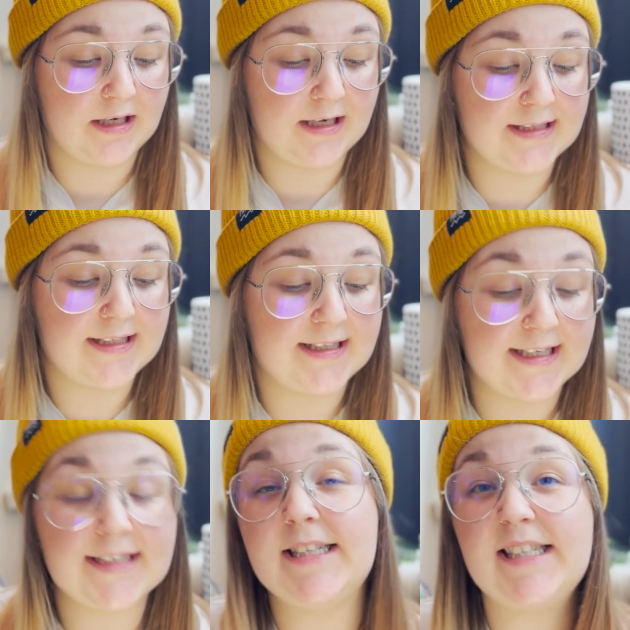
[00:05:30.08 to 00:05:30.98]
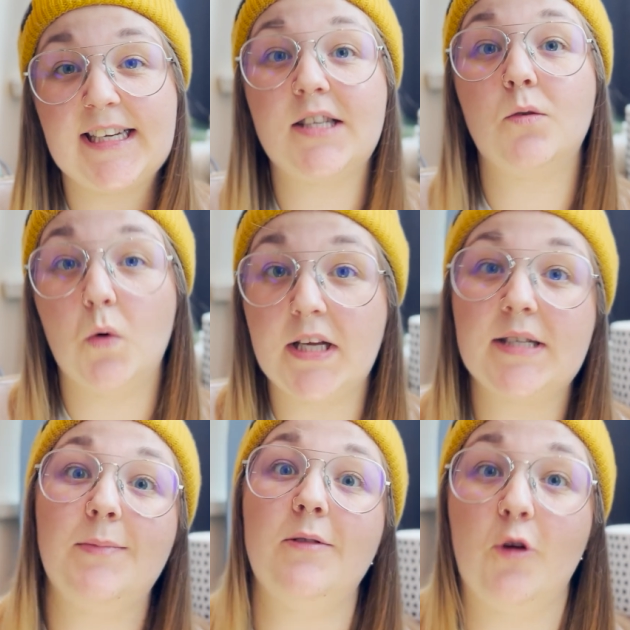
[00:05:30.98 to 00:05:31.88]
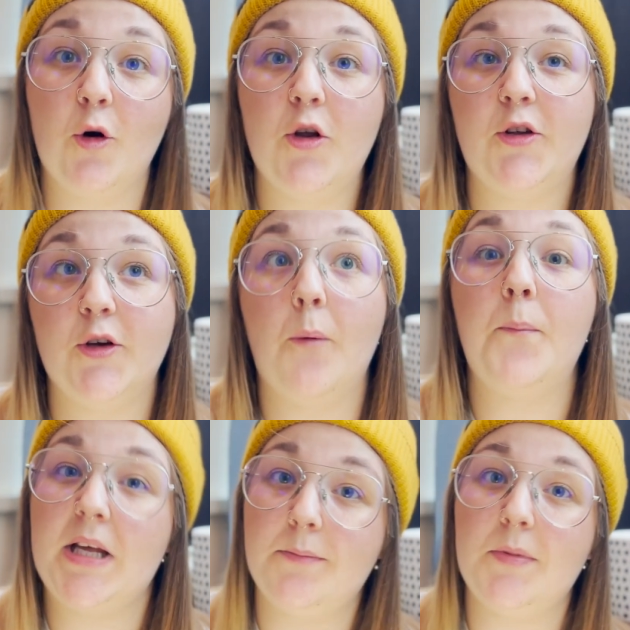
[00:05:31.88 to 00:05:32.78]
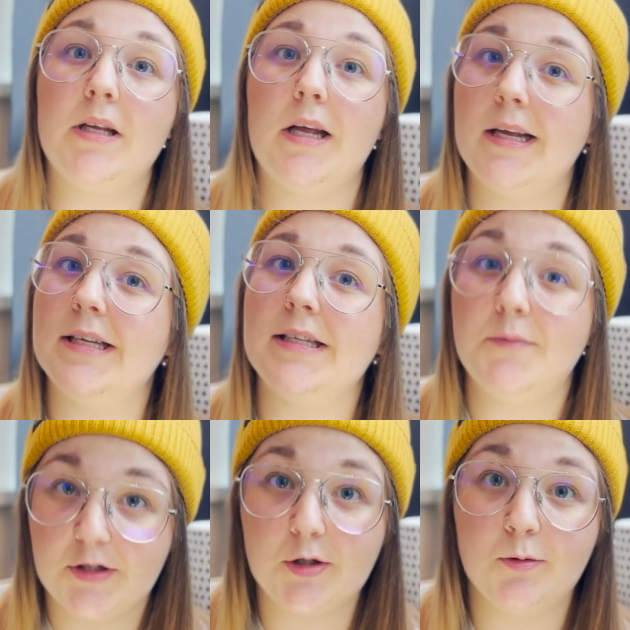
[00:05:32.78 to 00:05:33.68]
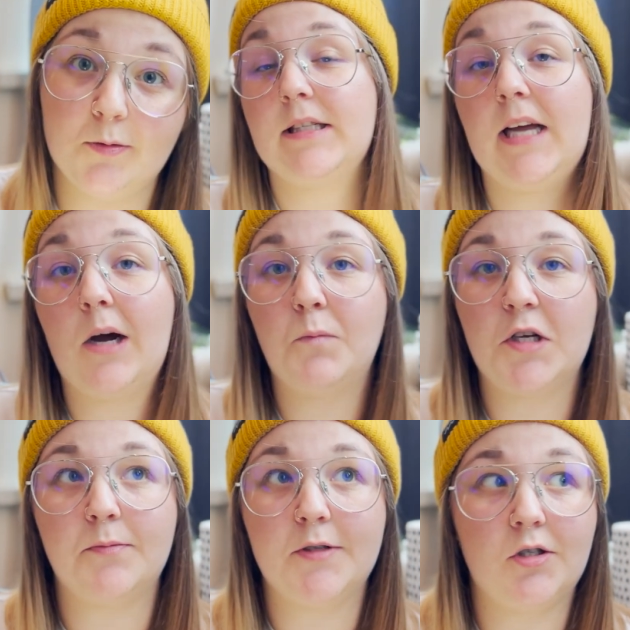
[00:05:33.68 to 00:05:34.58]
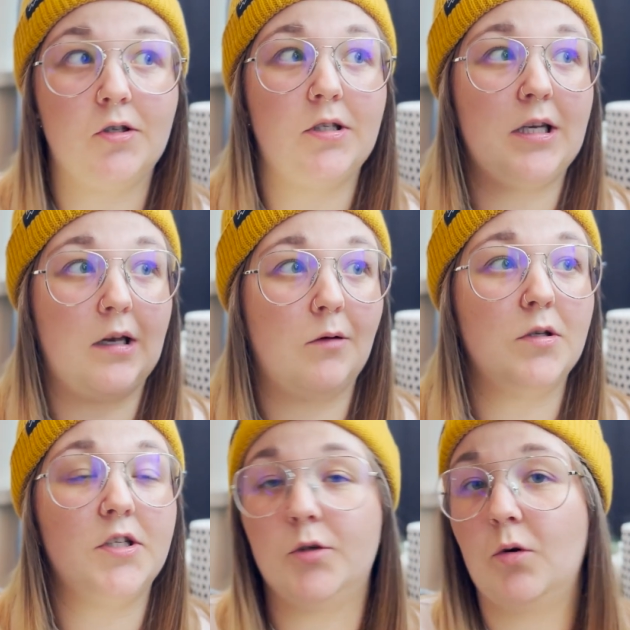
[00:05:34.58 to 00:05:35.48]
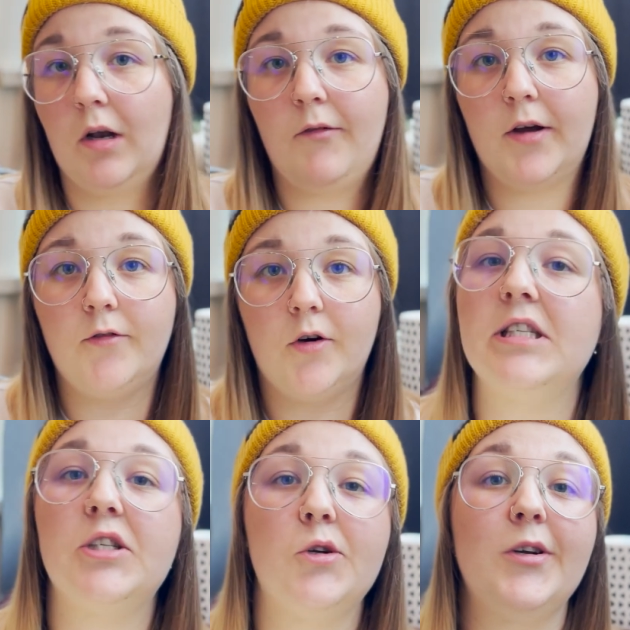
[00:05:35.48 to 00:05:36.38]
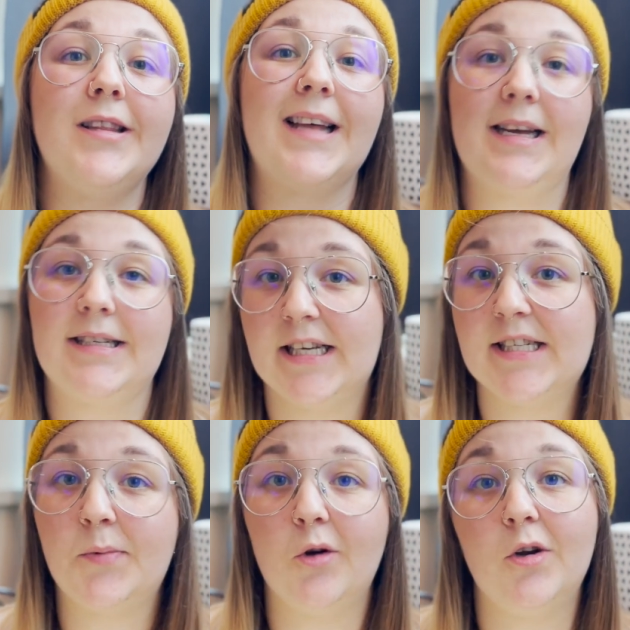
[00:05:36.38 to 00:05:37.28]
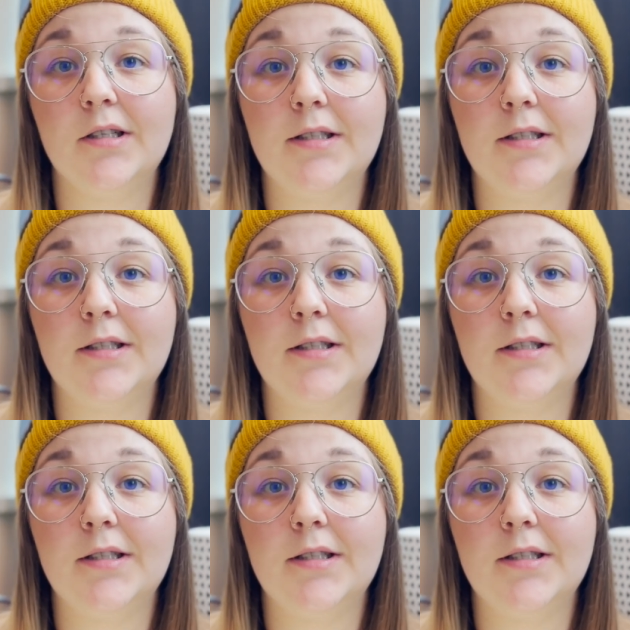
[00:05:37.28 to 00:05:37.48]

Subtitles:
is 66 weeks before your baby is due. And how much maternity allowance you qualify for during that test period.